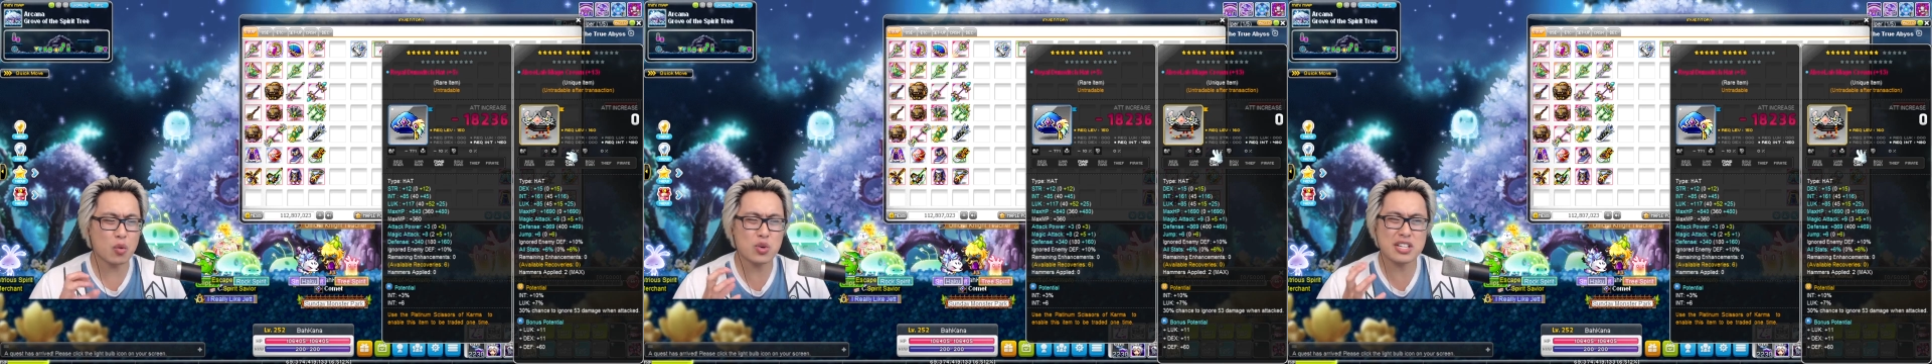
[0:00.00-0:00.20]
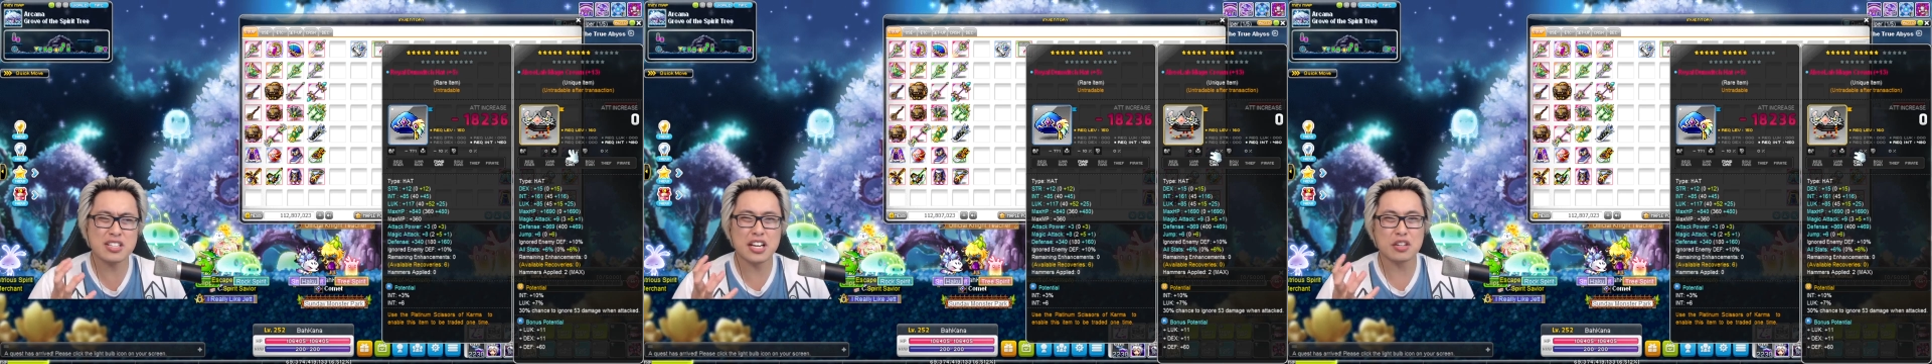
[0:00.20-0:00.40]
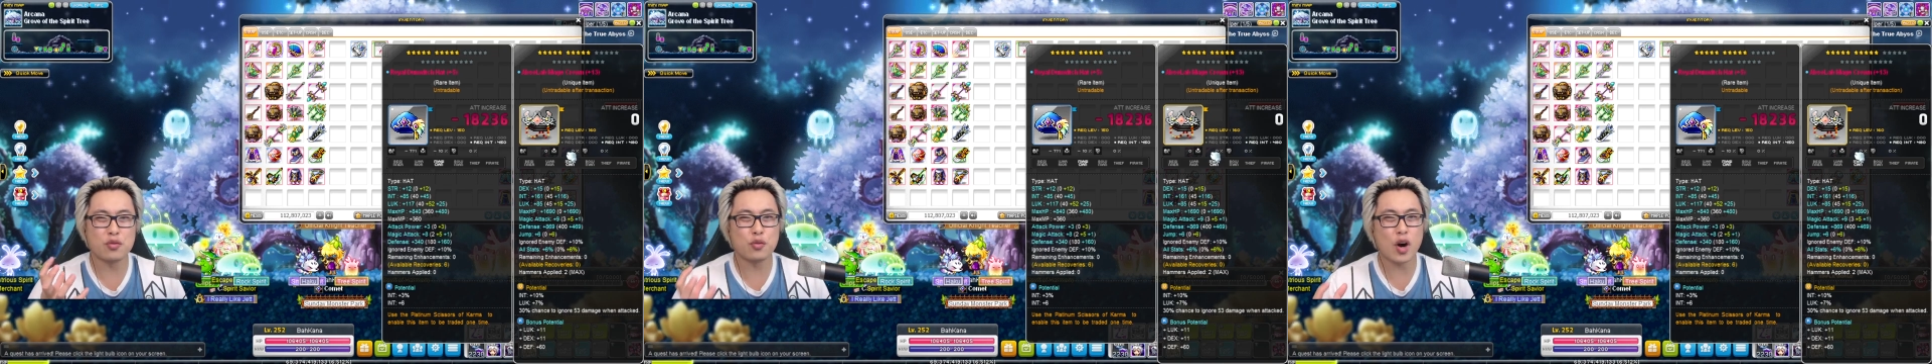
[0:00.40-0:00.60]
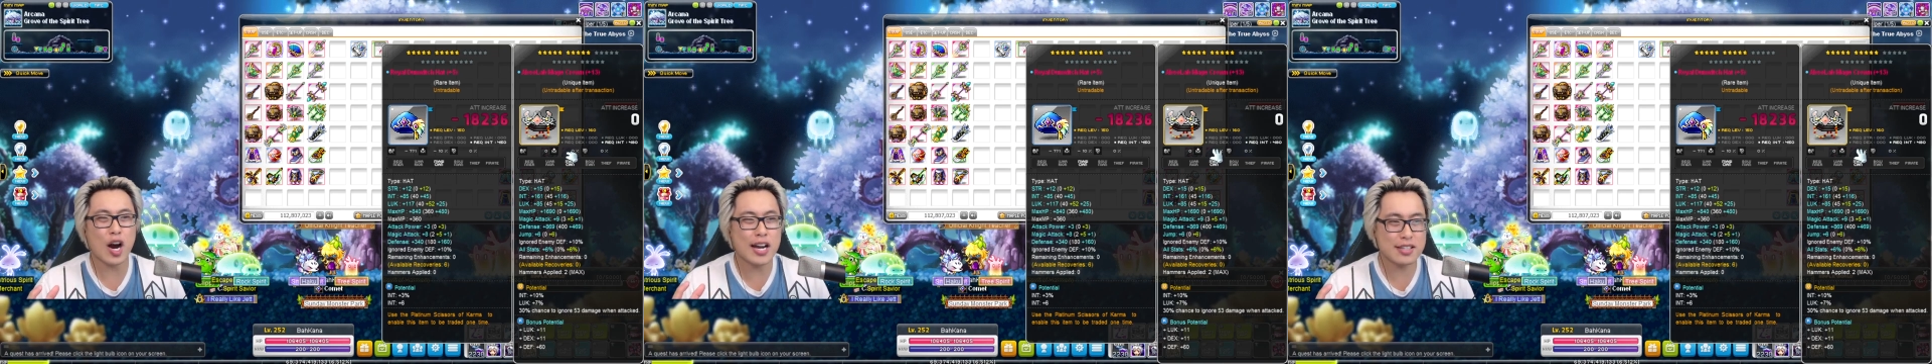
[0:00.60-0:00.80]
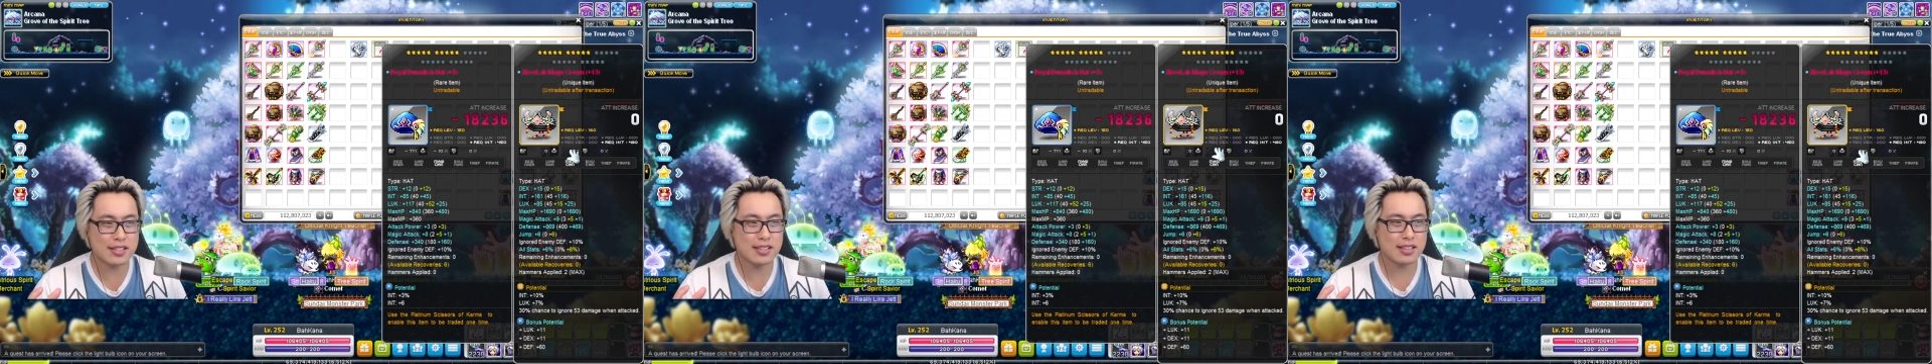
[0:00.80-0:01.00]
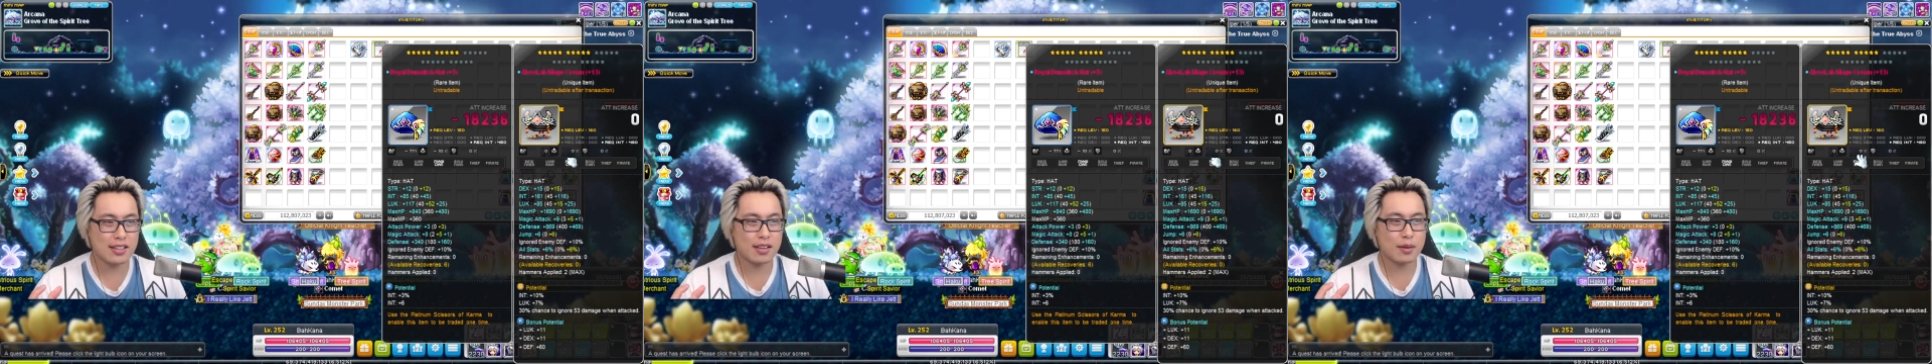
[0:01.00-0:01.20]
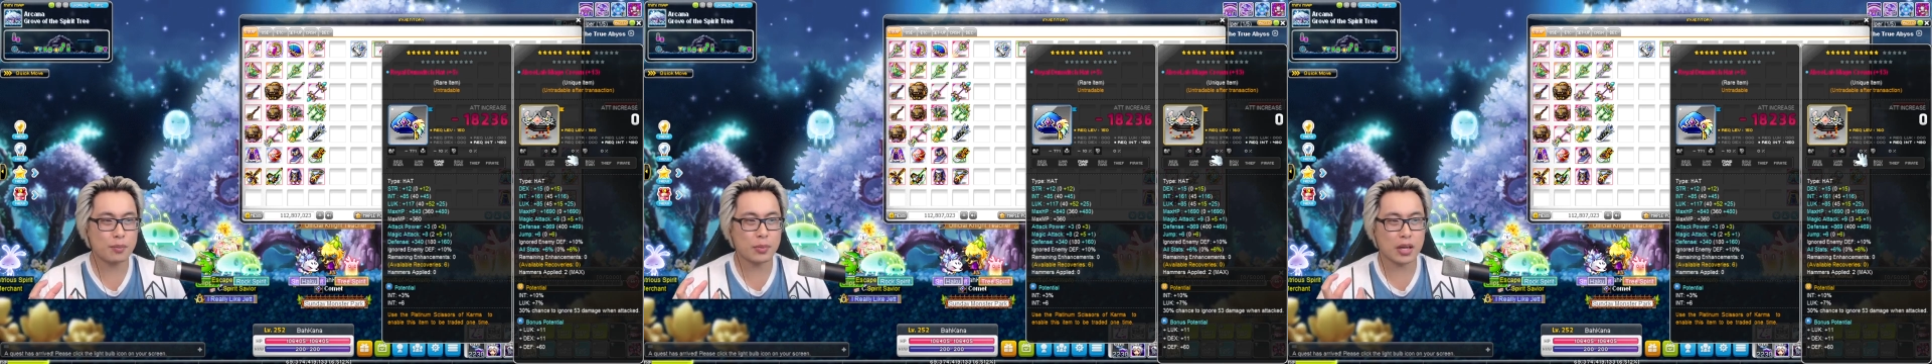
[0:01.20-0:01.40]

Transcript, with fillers: wouldn't advise it, but